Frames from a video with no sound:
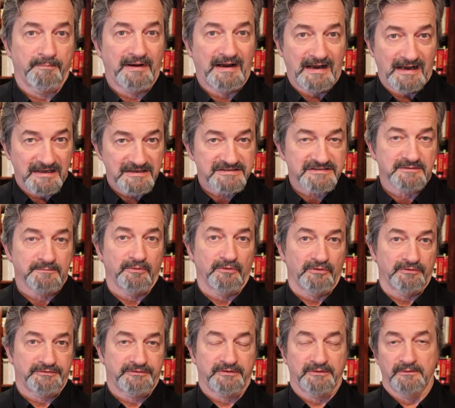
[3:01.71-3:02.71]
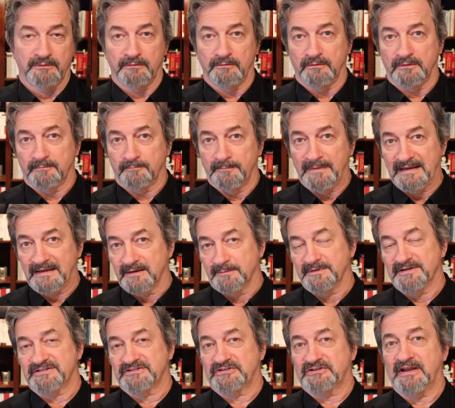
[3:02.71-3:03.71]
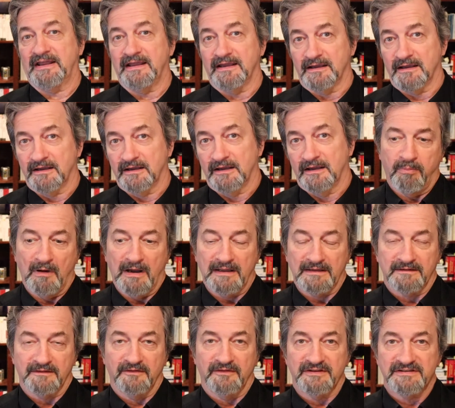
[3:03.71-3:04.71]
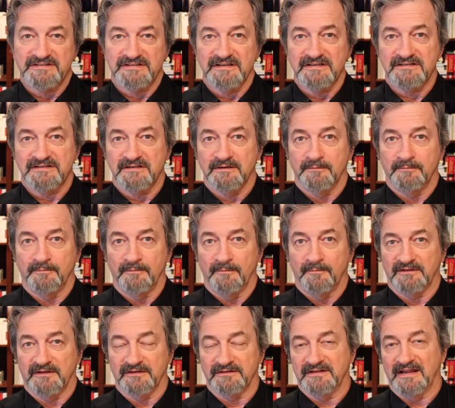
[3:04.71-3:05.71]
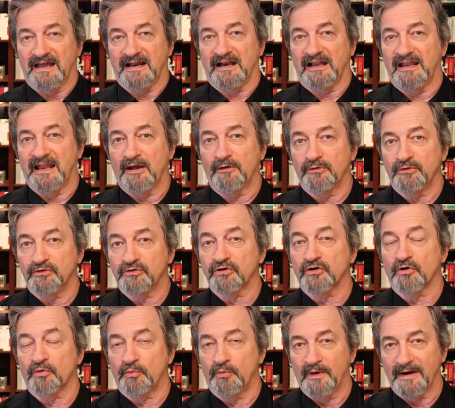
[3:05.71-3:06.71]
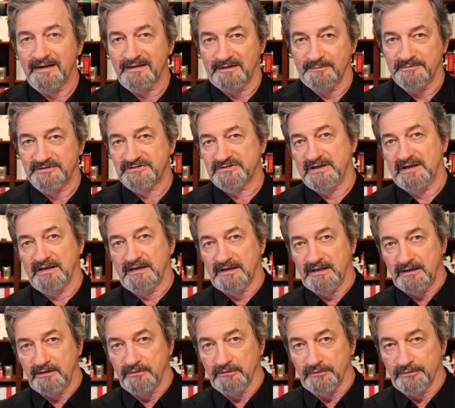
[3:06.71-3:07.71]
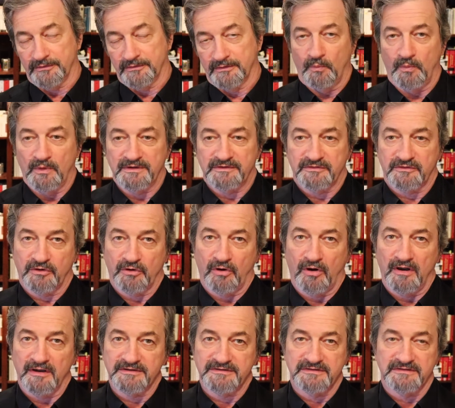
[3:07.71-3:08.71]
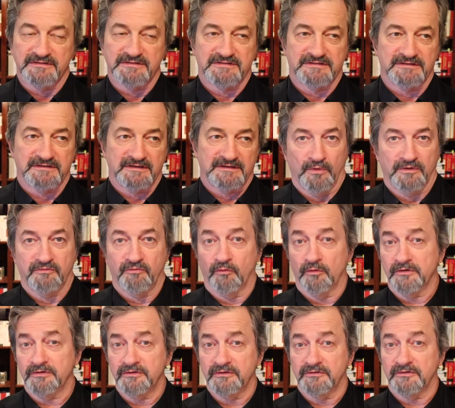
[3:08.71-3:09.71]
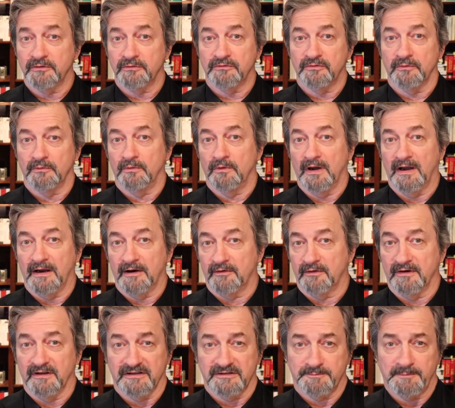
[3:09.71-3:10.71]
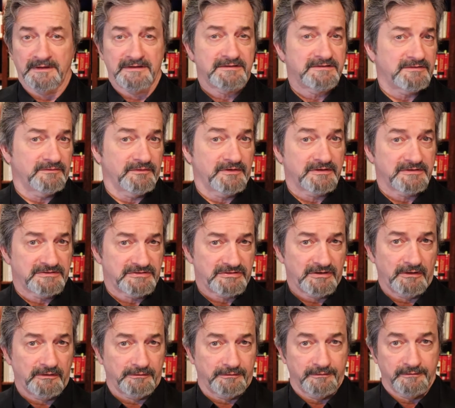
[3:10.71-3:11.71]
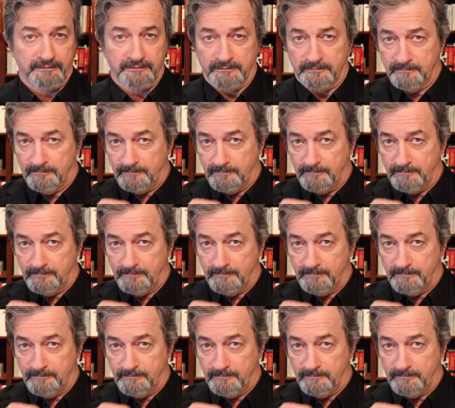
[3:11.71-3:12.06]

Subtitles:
possible to make a mistake, but the system does not allow you to correct the mistake either, which forces you to hire an expensive consultant